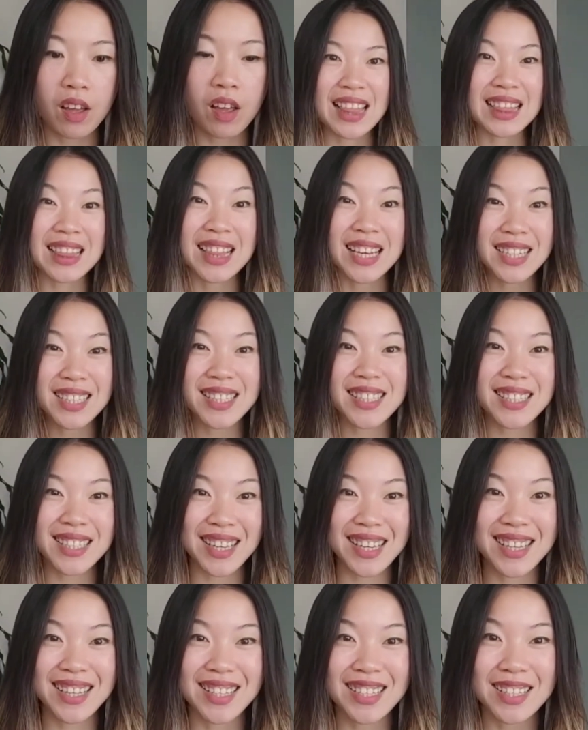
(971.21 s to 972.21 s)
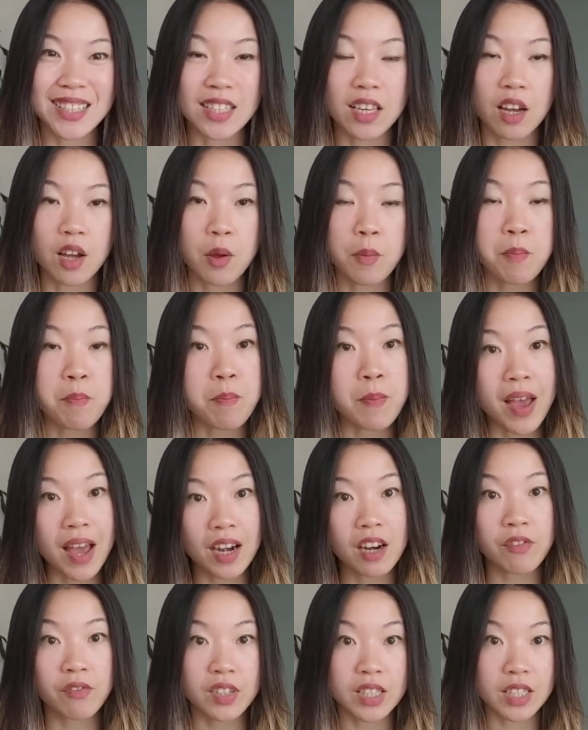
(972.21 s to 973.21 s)
This is
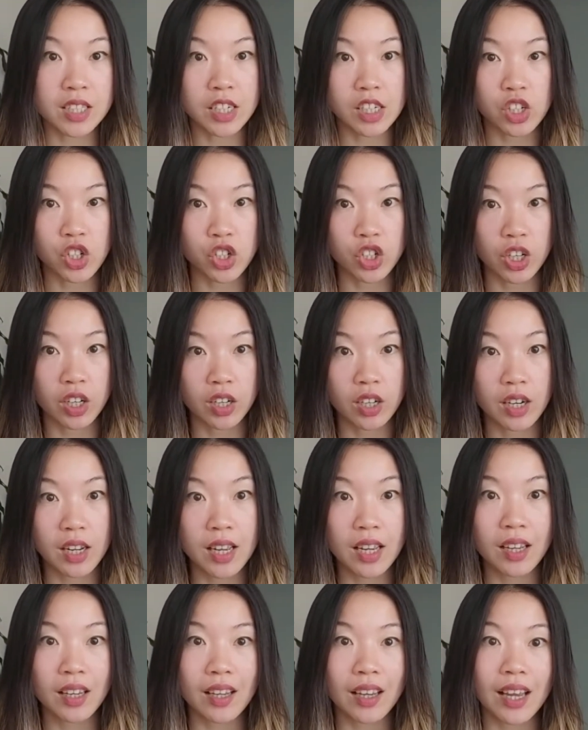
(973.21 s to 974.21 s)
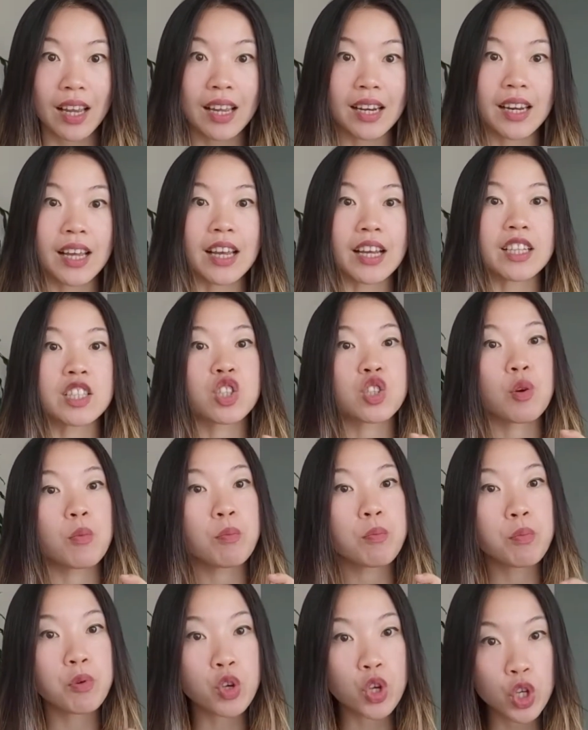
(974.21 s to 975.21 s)
manifestation in its
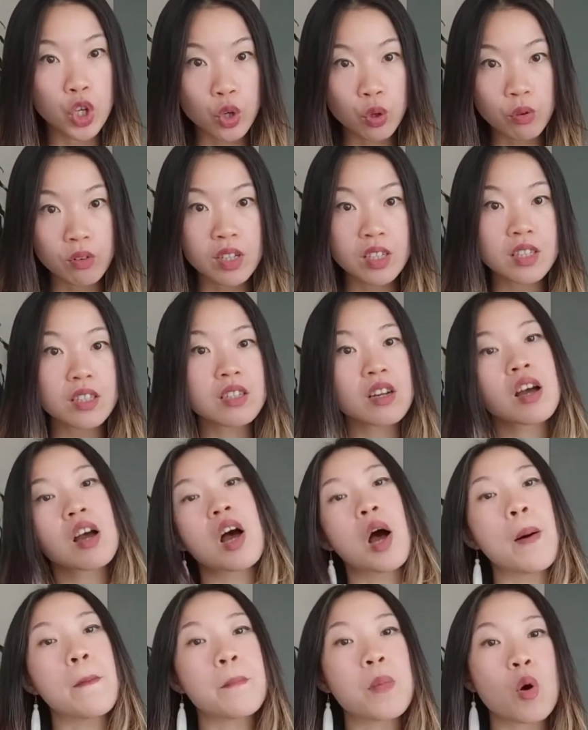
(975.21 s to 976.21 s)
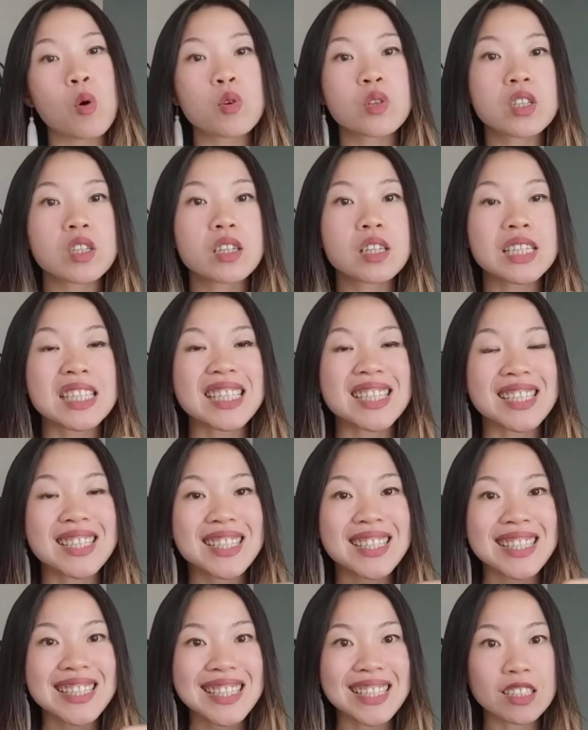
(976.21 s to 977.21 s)
purest, most
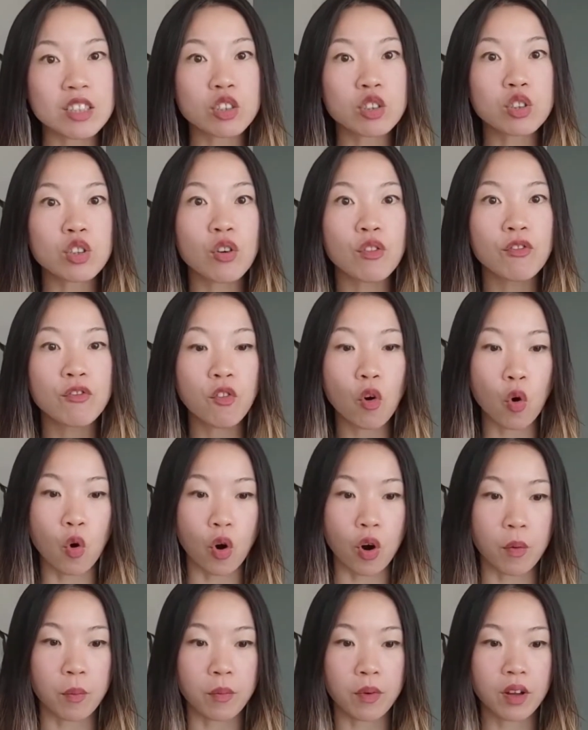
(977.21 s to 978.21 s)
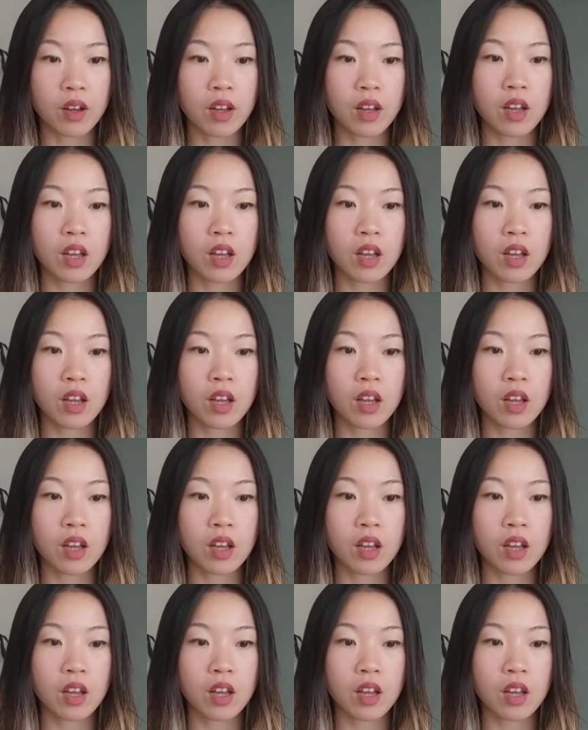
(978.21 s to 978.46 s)
distilled form,